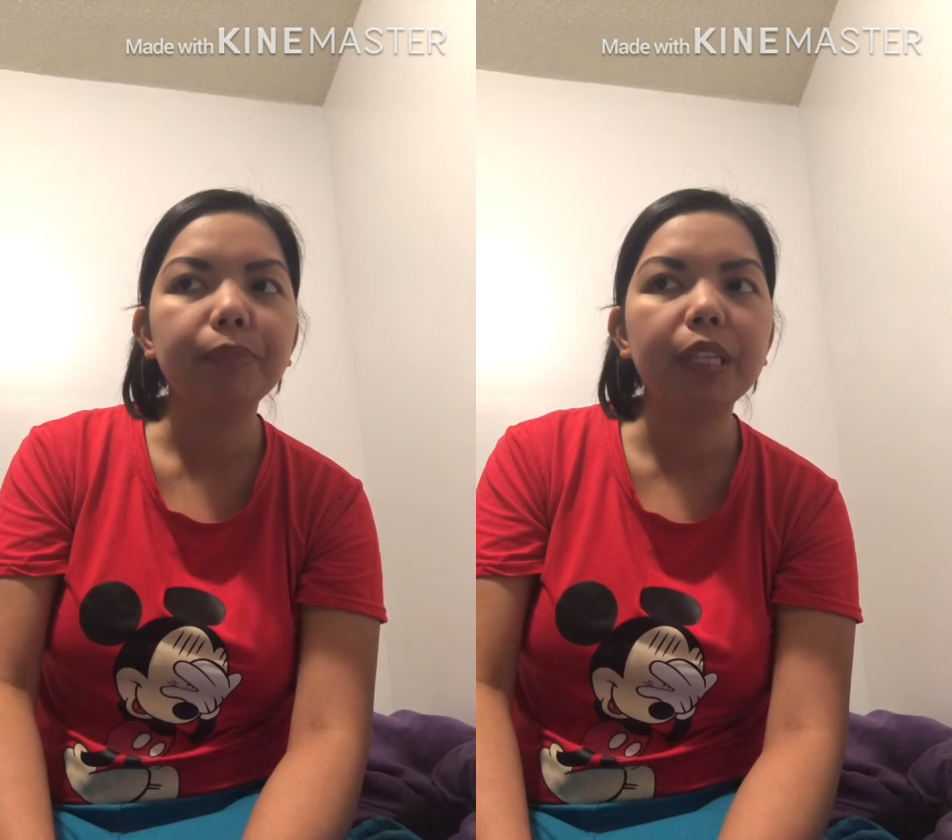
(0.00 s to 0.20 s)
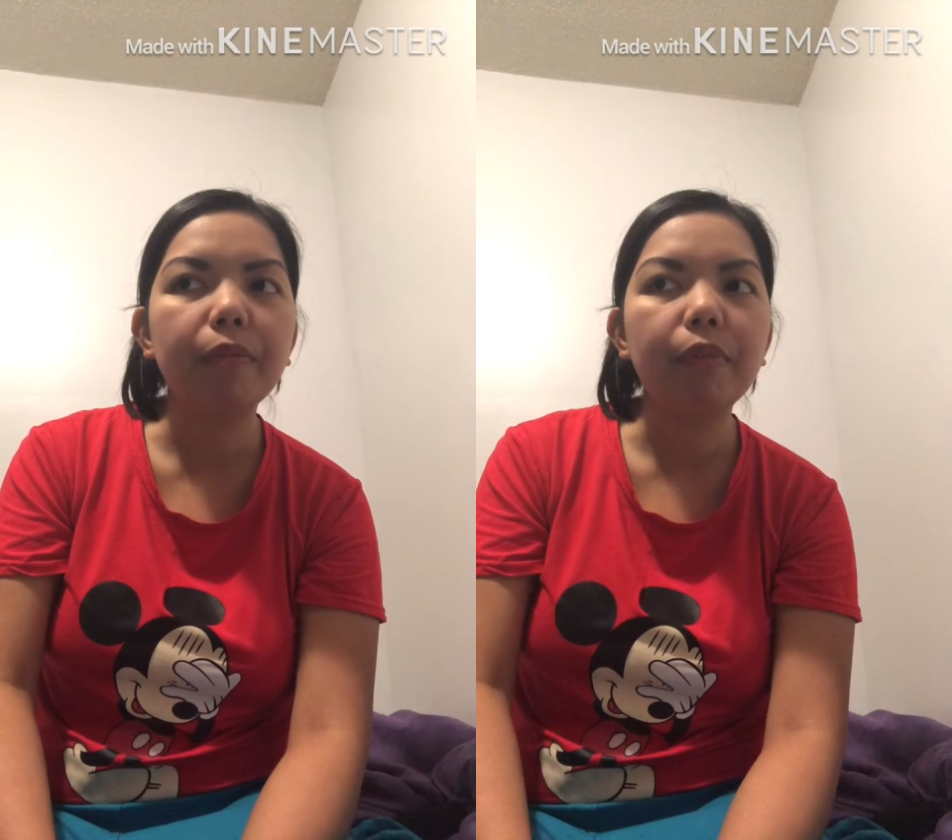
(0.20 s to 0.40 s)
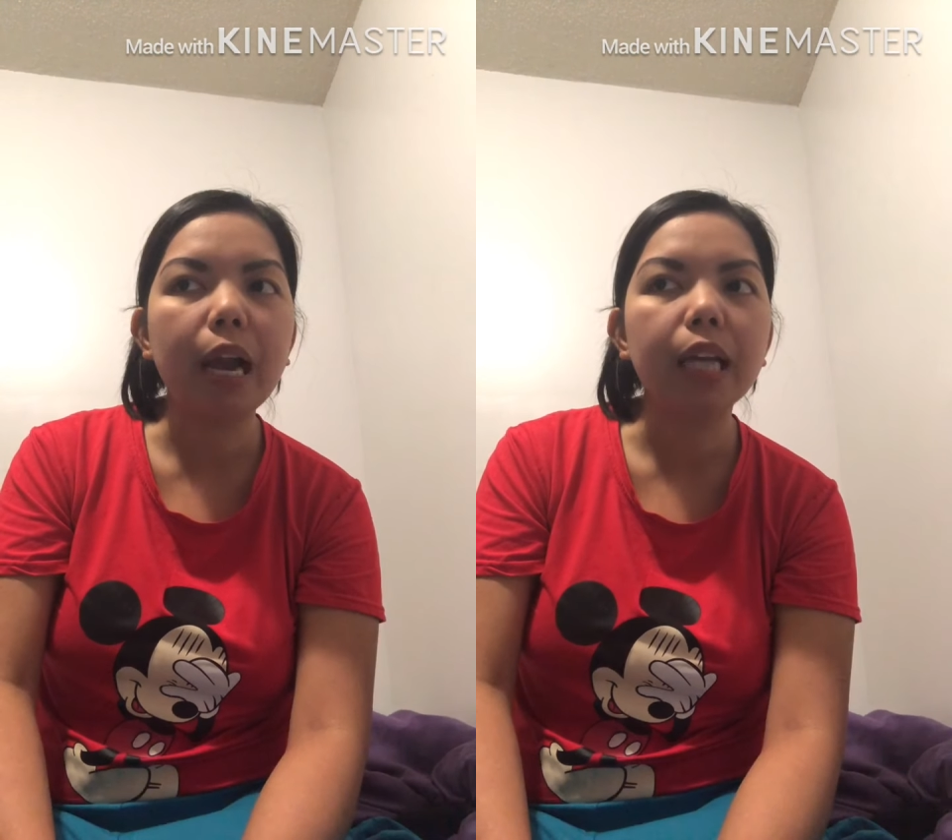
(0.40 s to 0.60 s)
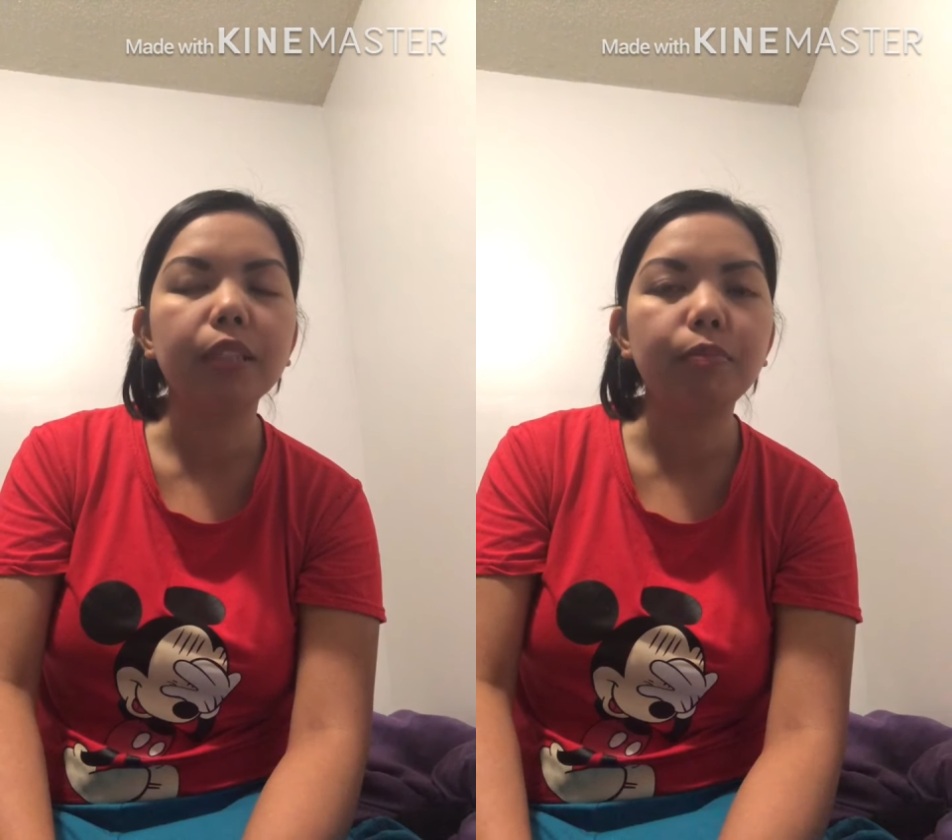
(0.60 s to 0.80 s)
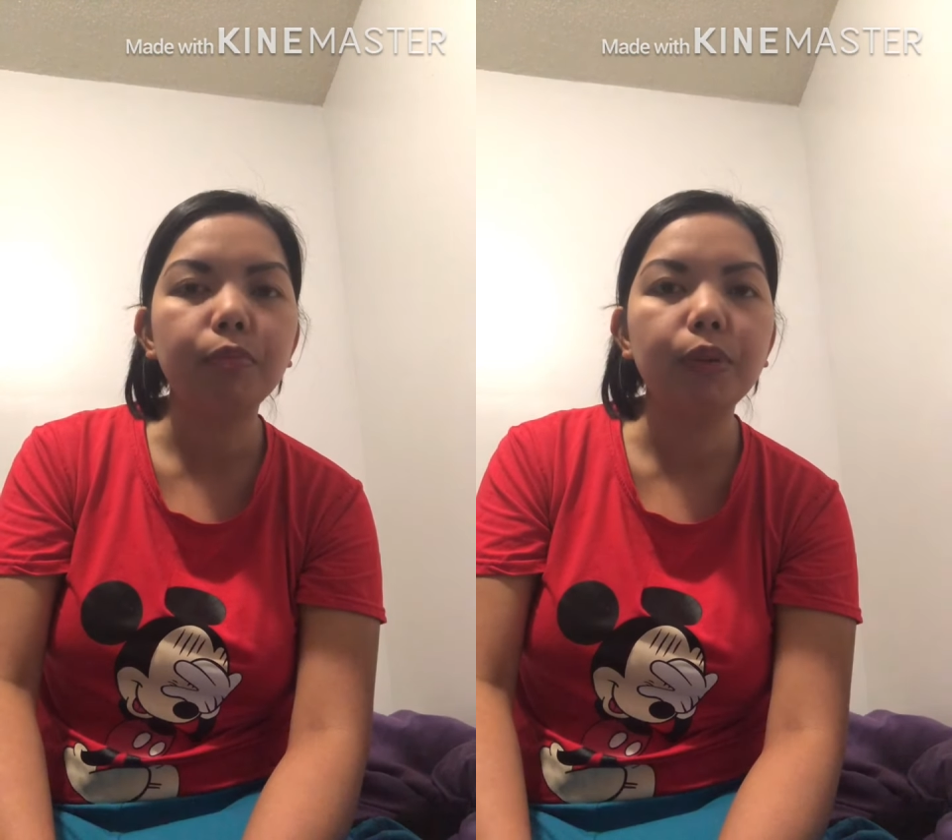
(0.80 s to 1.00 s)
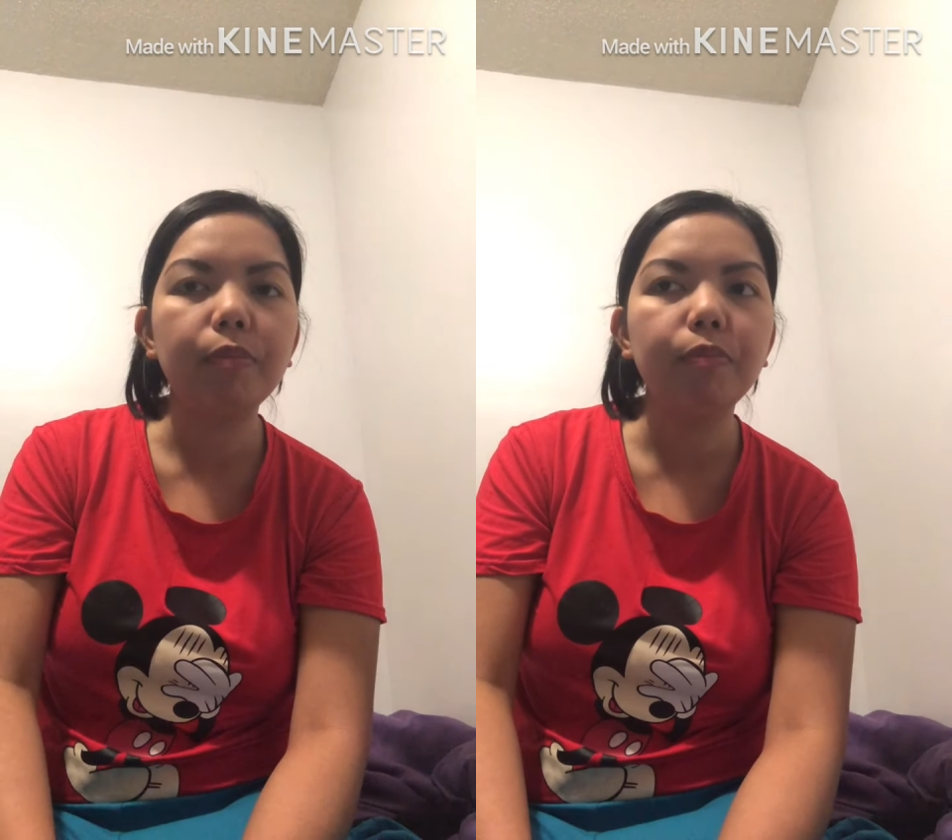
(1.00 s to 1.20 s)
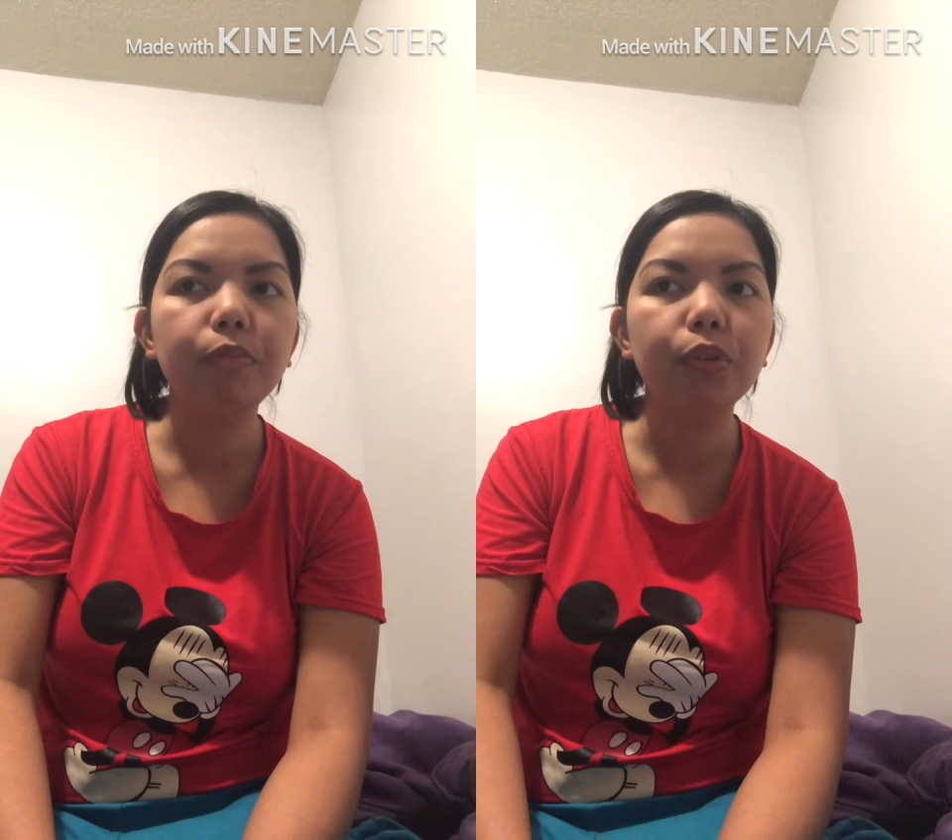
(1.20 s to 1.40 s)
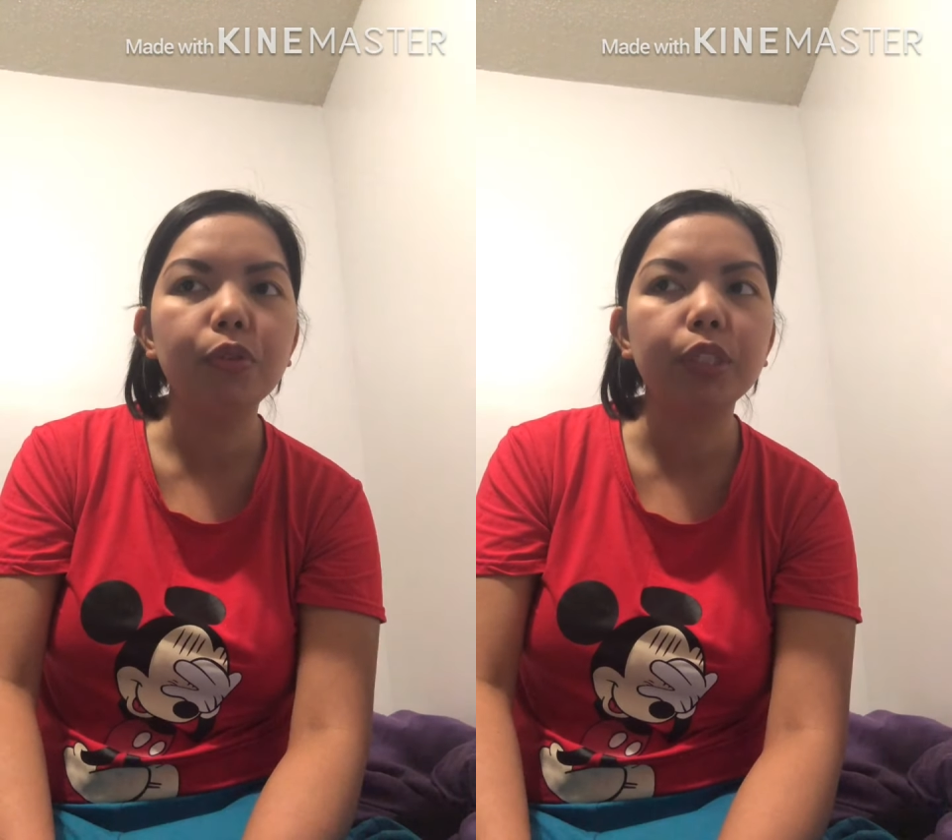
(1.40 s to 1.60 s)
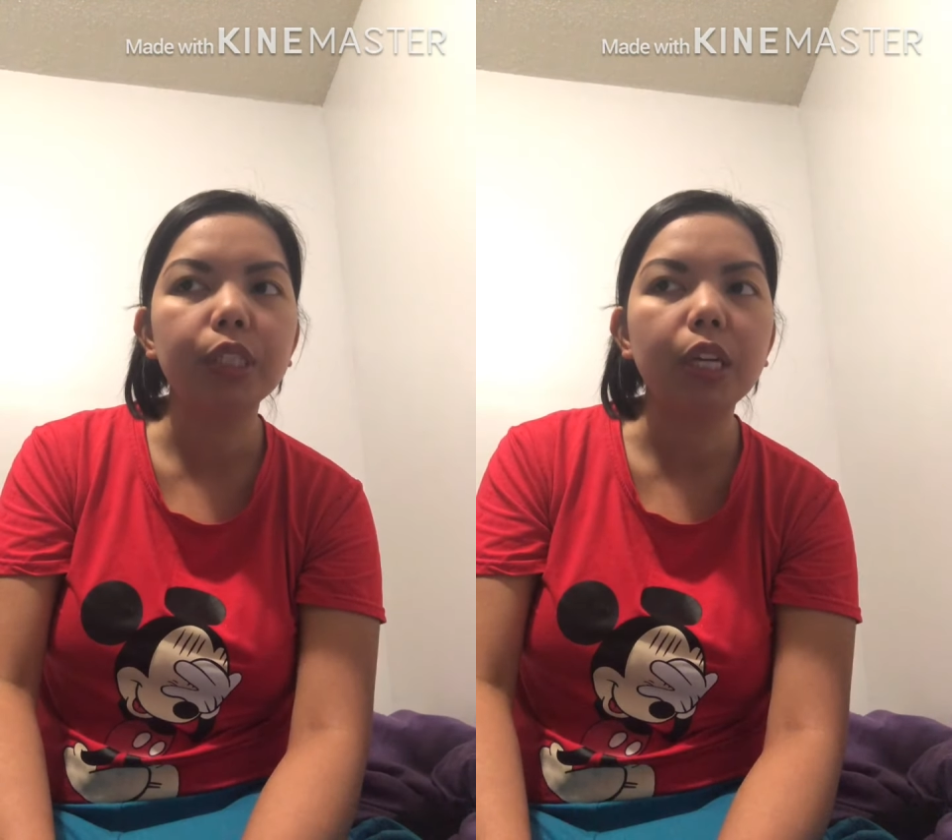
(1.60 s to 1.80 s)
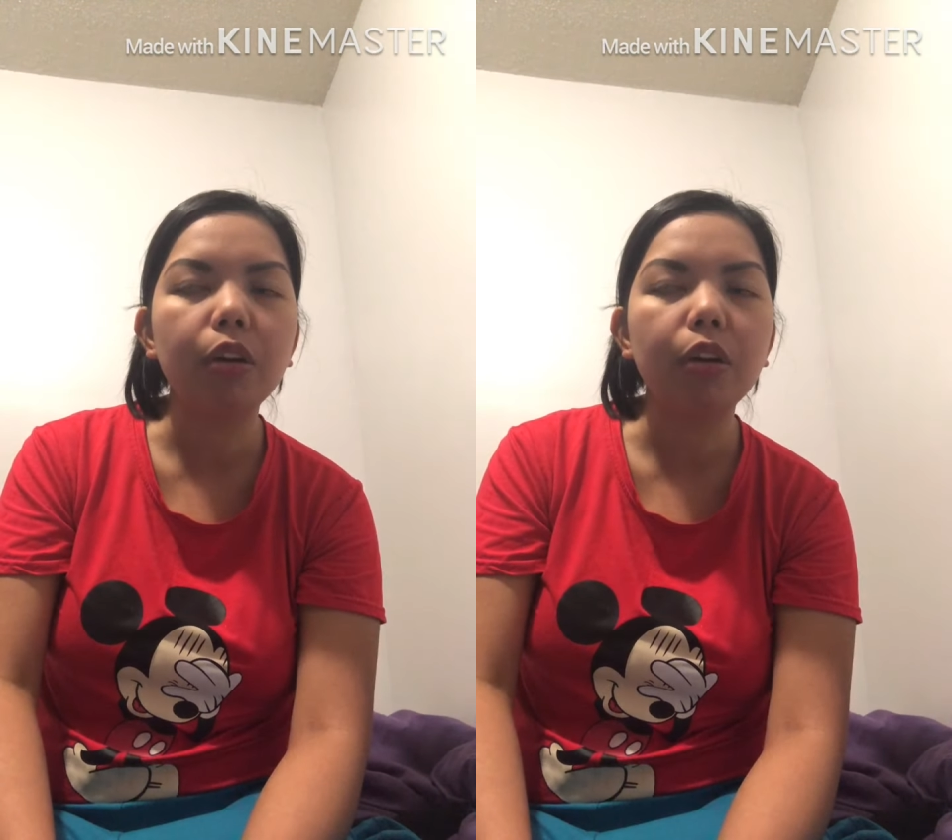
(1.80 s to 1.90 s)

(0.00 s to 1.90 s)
the previous